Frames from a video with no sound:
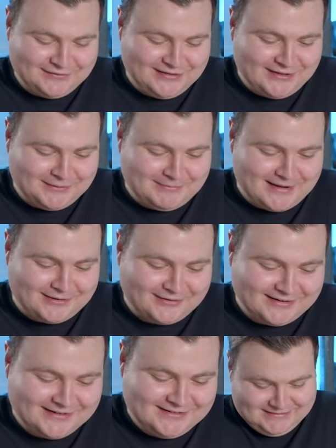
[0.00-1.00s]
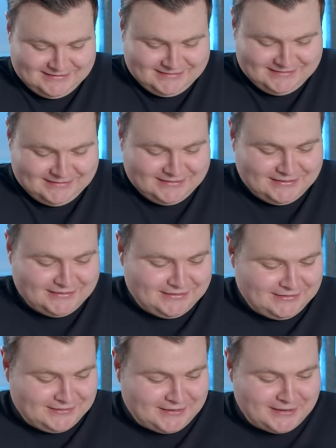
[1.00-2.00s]
for the other battery.
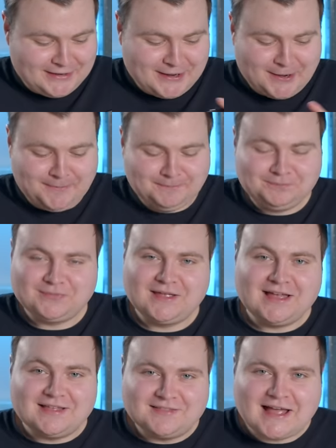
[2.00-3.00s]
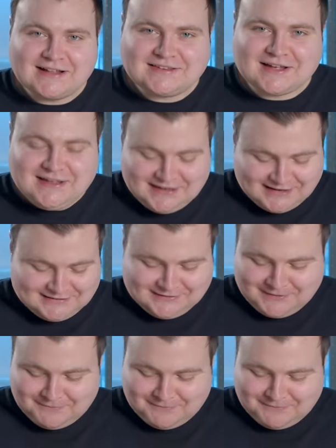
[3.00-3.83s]
There you go. That's how you get to